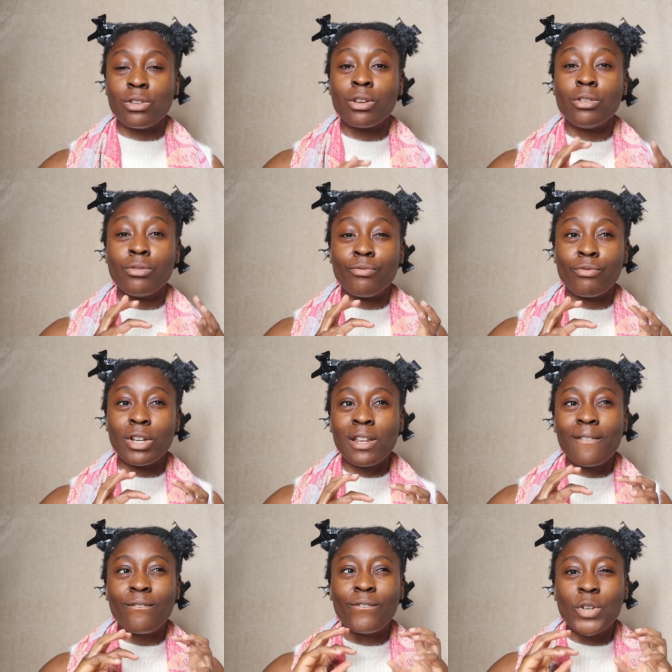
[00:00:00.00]
You can
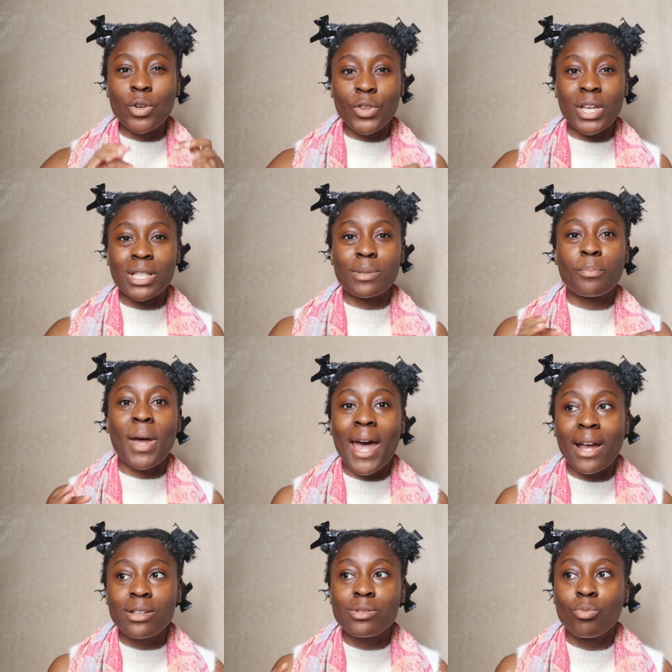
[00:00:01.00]
really feel that it's
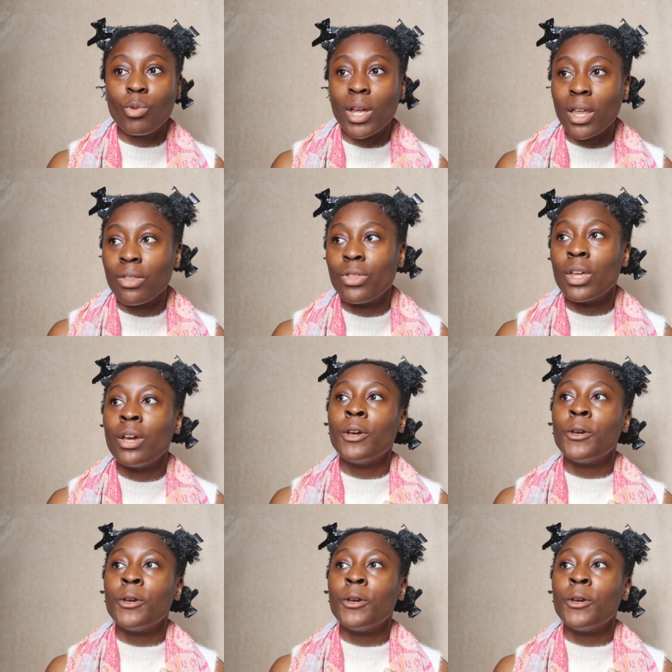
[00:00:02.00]
packed with